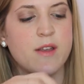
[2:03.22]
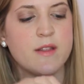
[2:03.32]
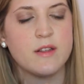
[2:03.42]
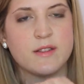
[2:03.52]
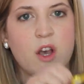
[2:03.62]
in
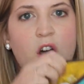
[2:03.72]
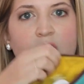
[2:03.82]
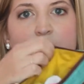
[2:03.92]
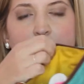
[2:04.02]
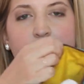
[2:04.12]
the
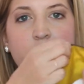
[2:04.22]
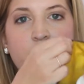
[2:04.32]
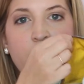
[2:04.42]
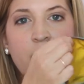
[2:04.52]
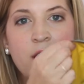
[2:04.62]
top,
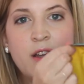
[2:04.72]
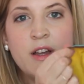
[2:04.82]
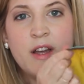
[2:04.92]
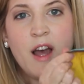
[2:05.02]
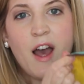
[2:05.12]

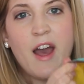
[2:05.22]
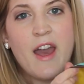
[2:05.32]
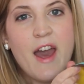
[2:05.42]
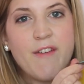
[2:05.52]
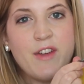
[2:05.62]
I
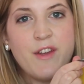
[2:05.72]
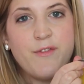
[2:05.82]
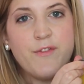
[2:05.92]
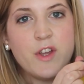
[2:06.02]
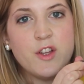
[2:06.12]
have
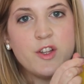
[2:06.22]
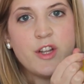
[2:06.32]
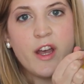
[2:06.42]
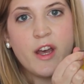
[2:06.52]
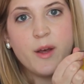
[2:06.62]
it filled
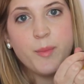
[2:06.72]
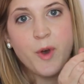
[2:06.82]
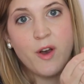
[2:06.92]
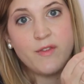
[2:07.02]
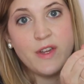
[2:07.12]
up,
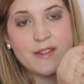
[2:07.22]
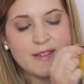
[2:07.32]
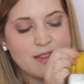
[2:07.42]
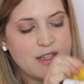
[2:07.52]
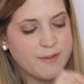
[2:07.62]

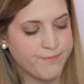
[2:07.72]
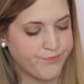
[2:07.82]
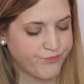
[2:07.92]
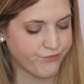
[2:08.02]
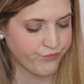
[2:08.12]
obviously.
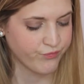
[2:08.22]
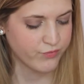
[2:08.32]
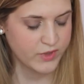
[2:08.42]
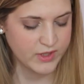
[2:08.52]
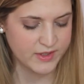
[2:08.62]

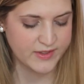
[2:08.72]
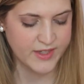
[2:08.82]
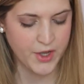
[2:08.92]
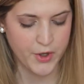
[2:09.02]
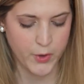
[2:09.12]

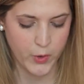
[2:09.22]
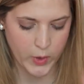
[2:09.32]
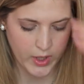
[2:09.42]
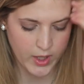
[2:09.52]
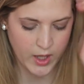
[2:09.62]

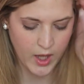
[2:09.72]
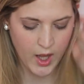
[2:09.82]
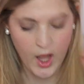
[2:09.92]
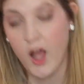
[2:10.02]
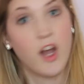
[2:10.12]
So
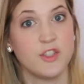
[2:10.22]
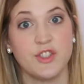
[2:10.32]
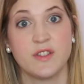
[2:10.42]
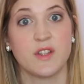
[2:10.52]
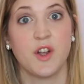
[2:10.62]
I'll
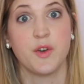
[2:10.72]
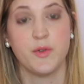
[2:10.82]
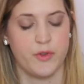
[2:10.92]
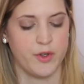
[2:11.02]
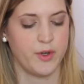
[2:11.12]
just start
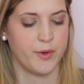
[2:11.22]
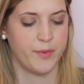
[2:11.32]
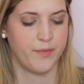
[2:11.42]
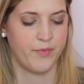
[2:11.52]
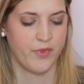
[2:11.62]
going
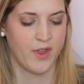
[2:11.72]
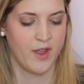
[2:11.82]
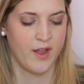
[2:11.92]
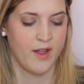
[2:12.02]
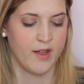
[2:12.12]
through.
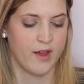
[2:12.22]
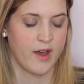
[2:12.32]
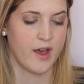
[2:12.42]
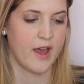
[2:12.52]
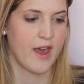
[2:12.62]

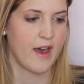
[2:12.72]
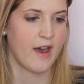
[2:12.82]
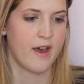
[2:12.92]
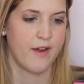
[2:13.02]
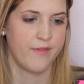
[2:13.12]
I
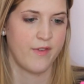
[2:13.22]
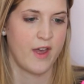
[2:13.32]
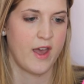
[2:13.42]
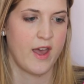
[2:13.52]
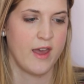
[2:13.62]
have
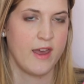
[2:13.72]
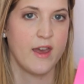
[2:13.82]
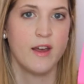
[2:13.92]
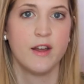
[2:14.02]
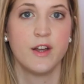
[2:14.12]

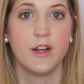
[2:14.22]
a